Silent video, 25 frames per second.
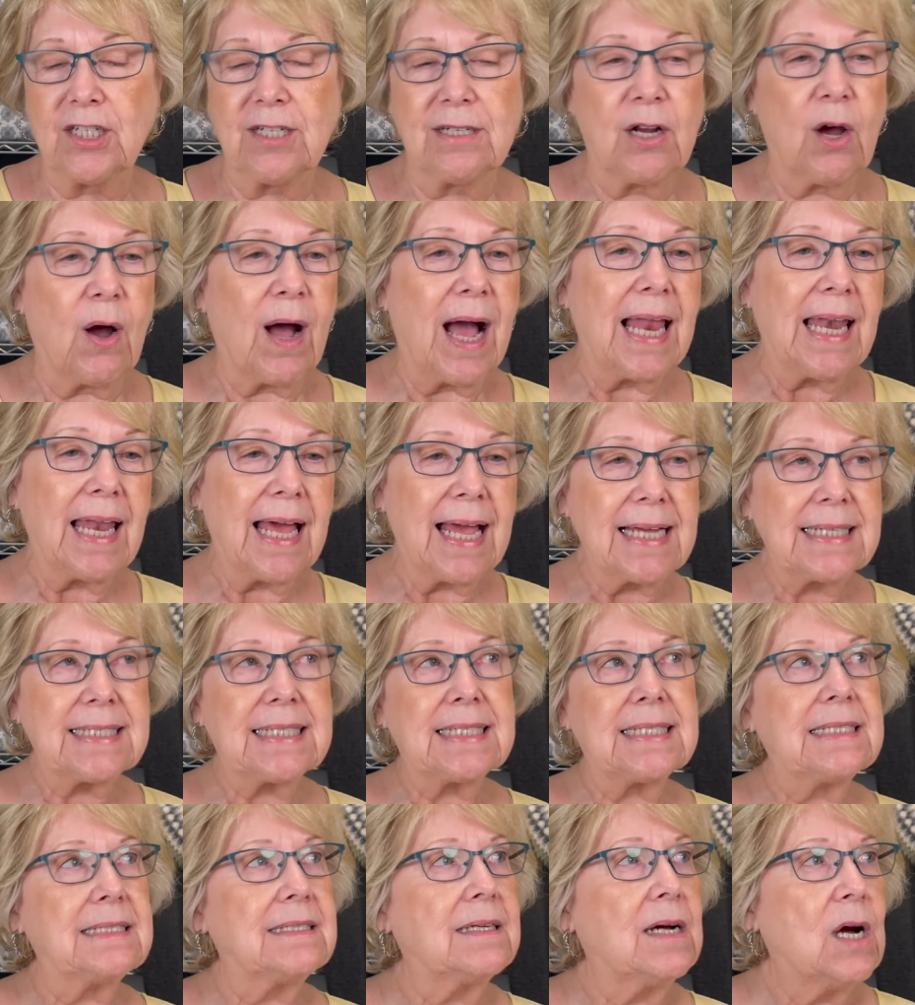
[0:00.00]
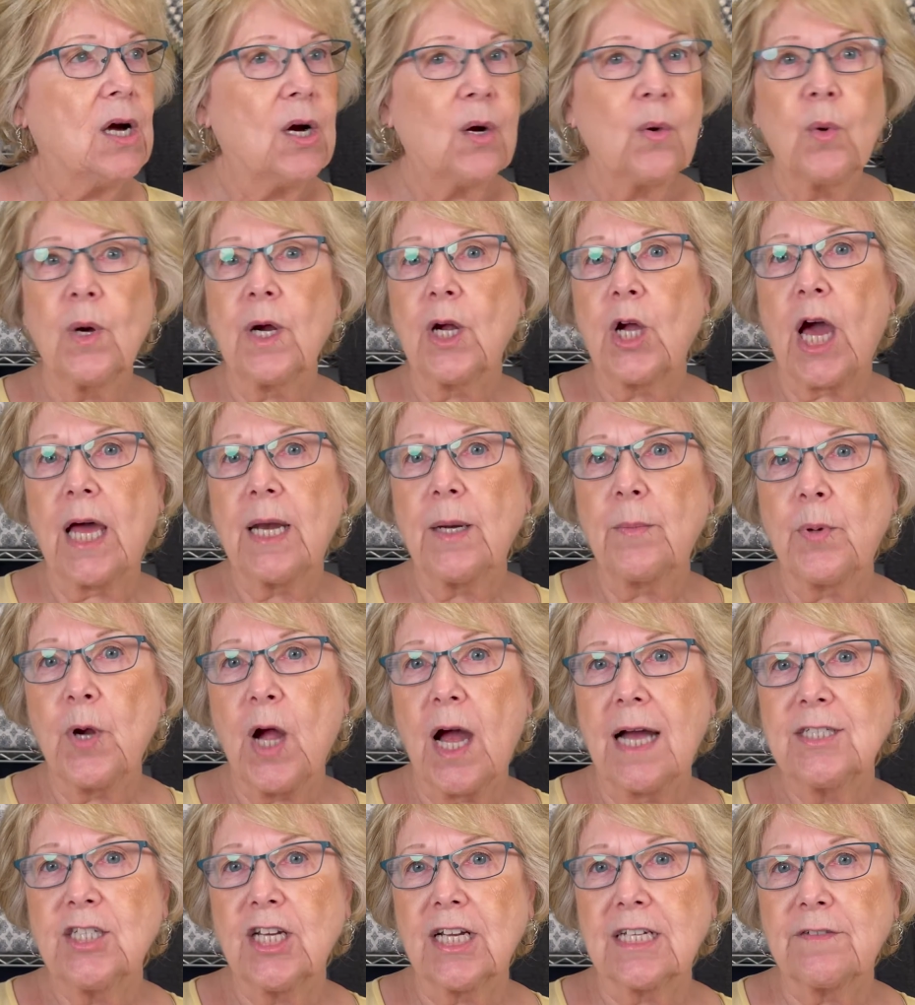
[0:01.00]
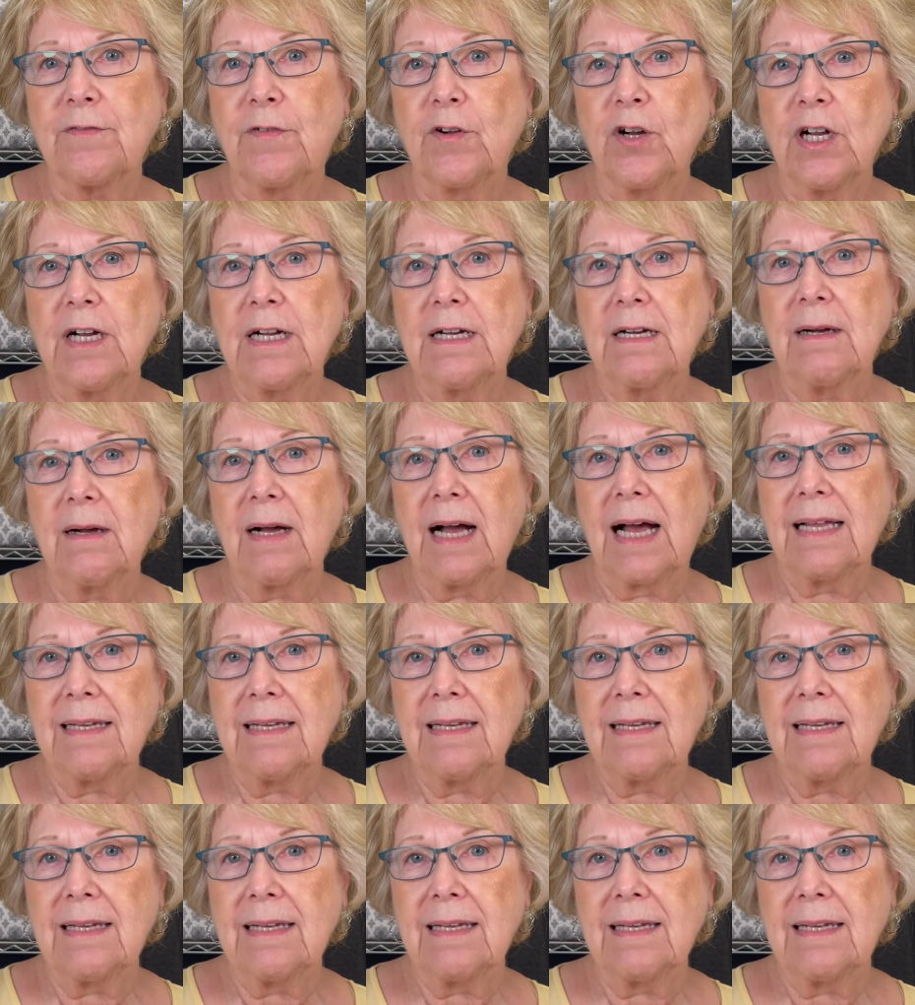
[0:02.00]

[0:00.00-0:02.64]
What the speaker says: You know, I like to work on a project for